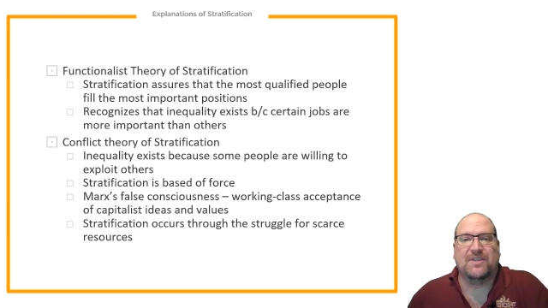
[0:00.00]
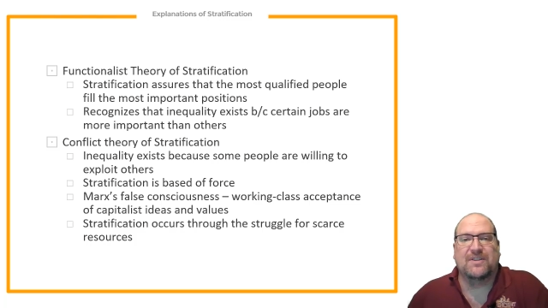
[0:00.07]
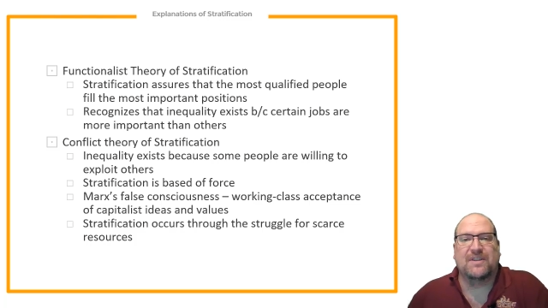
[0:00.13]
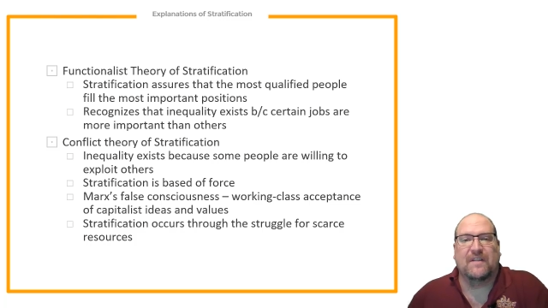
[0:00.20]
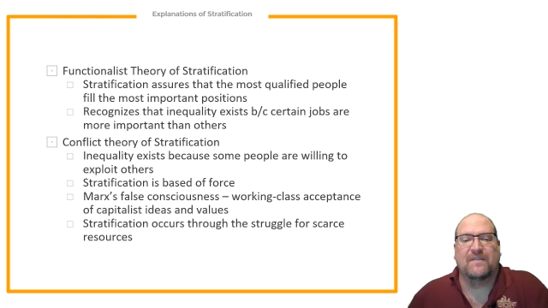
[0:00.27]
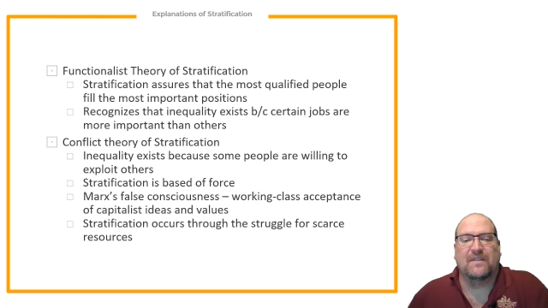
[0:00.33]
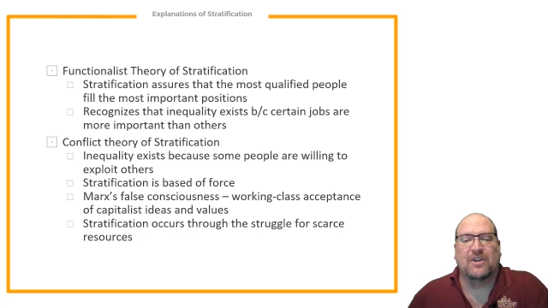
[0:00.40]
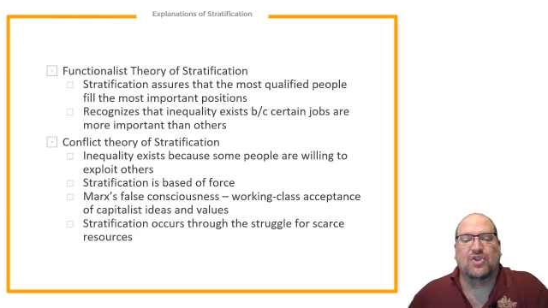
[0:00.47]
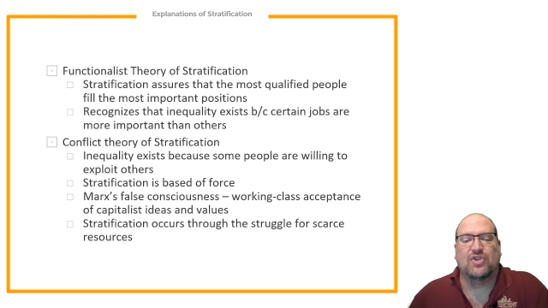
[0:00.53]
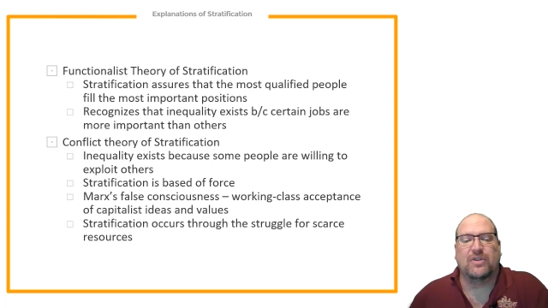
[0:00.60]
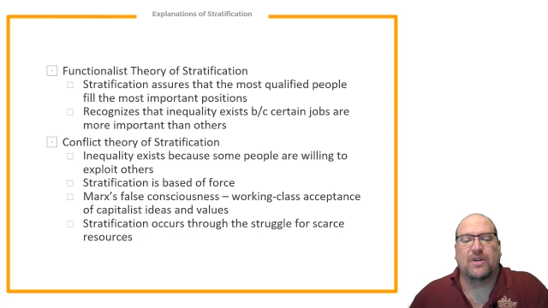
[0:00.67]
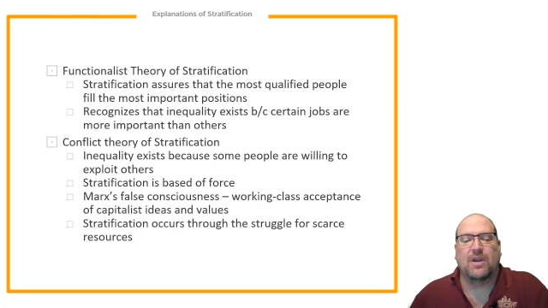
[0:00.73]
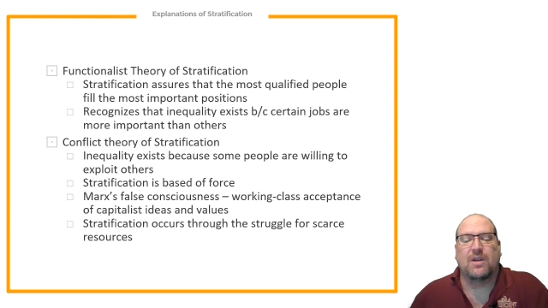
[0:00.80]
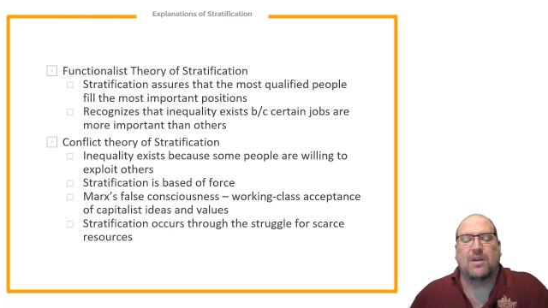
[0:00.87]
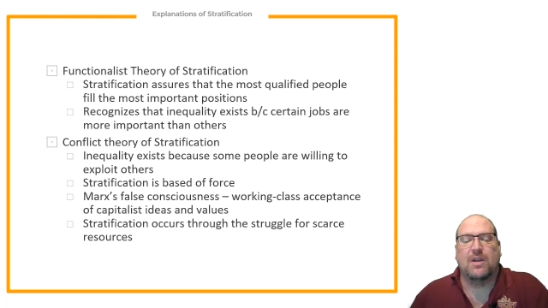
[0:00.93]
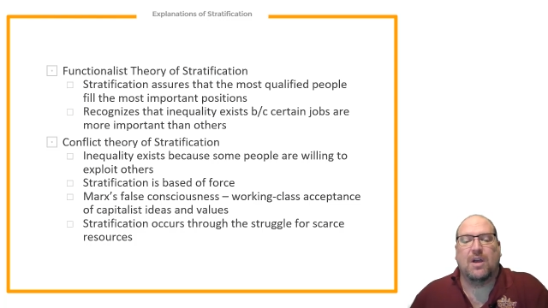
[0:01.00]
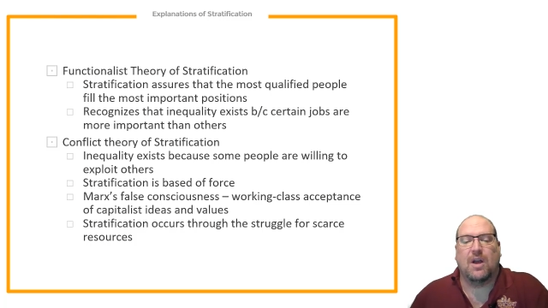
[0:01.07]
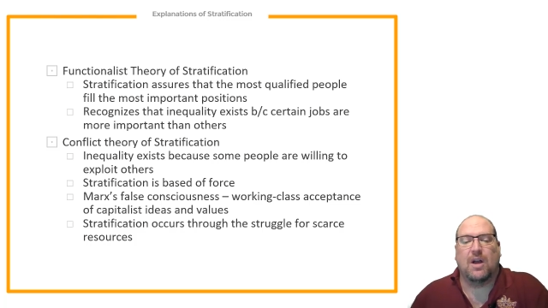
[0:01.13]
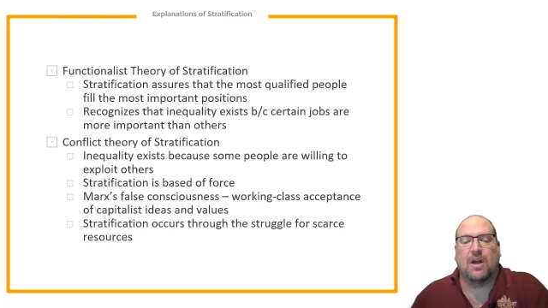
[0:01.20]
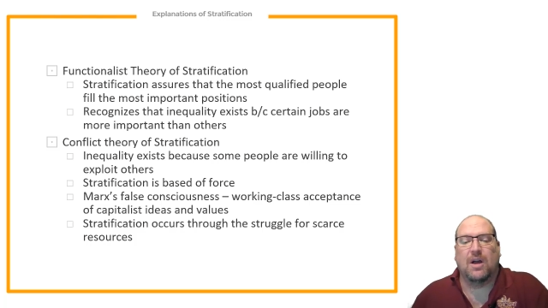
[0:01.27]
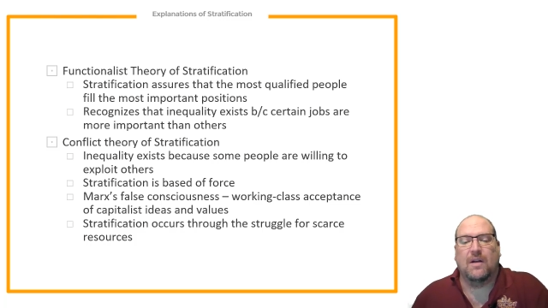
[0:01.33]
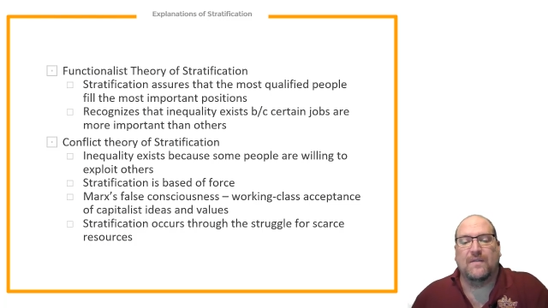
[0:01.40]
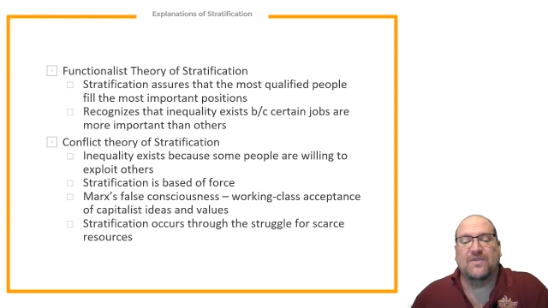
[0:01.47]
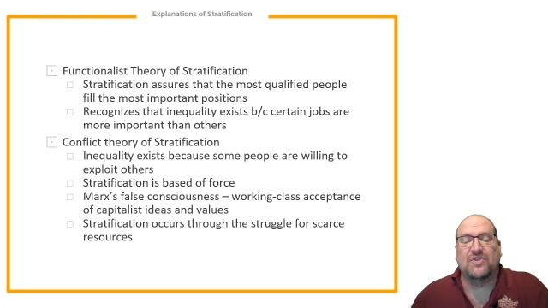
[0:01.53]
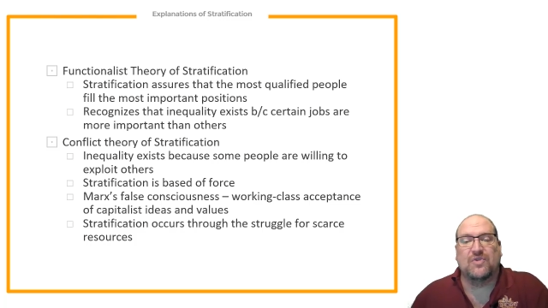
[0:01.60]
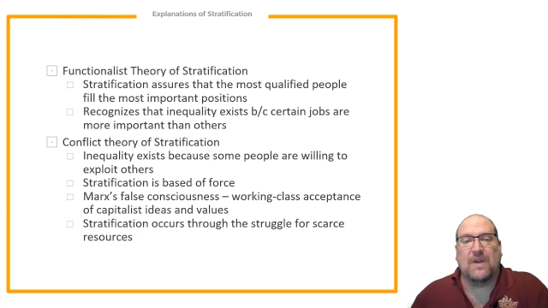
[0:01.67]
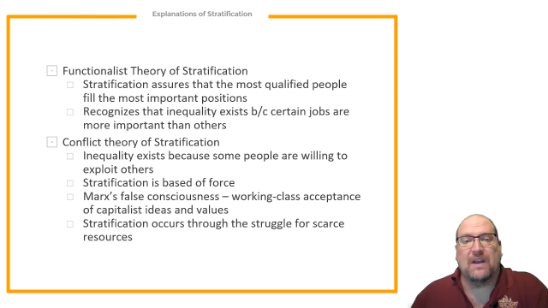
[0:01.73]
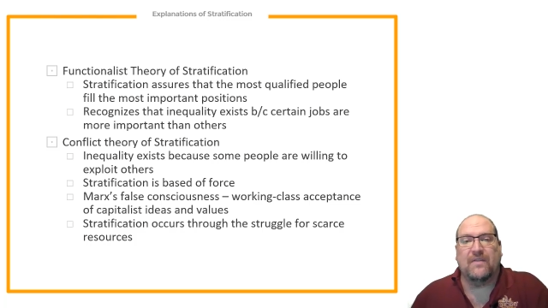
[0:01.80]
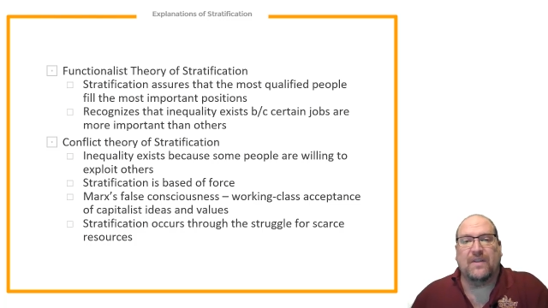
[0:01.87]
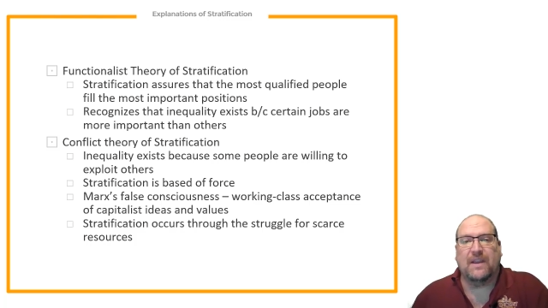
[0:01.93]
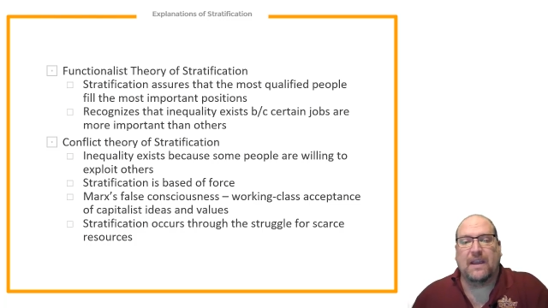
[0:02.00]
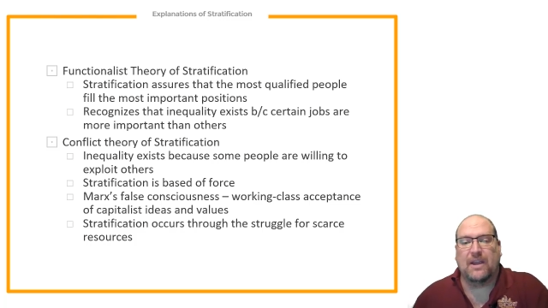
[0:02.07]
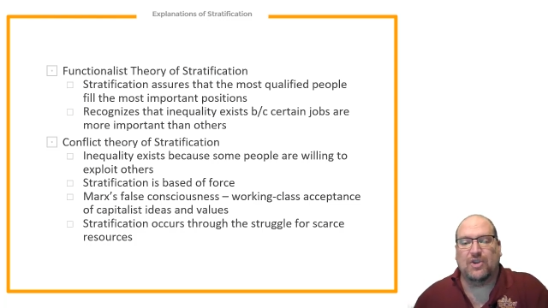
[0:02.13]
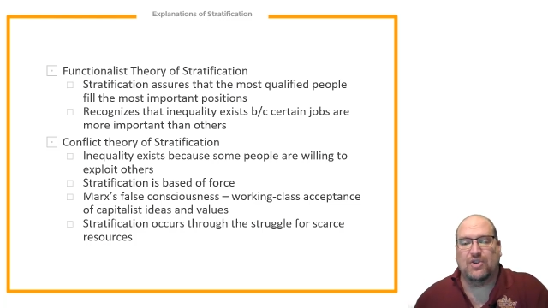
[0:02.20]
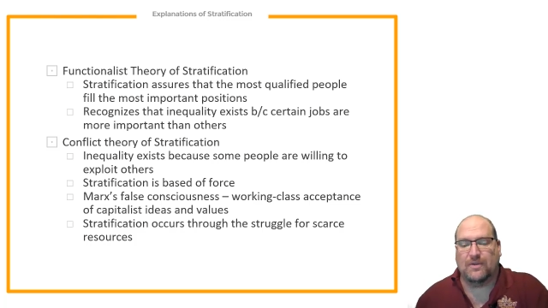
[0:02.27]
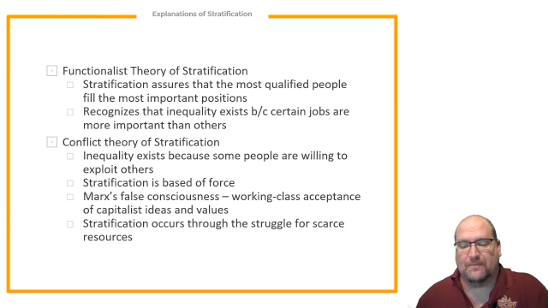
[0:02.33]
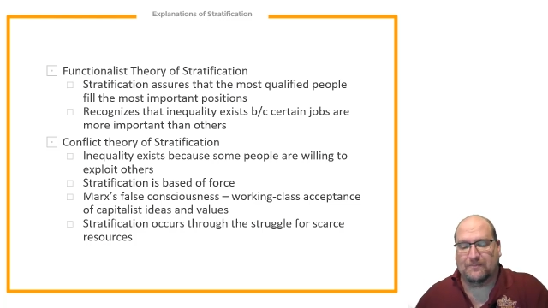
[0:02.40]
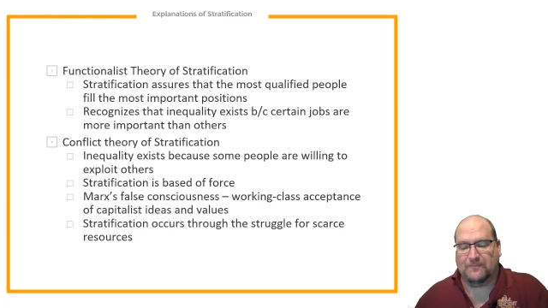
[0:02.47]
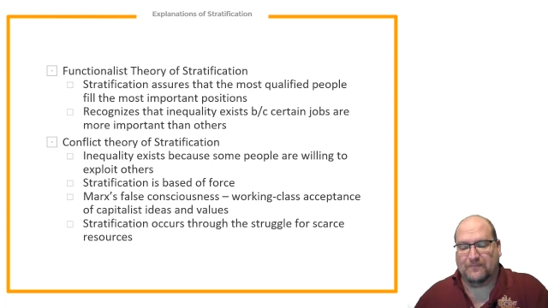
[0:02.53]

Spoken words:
the definition of stratification.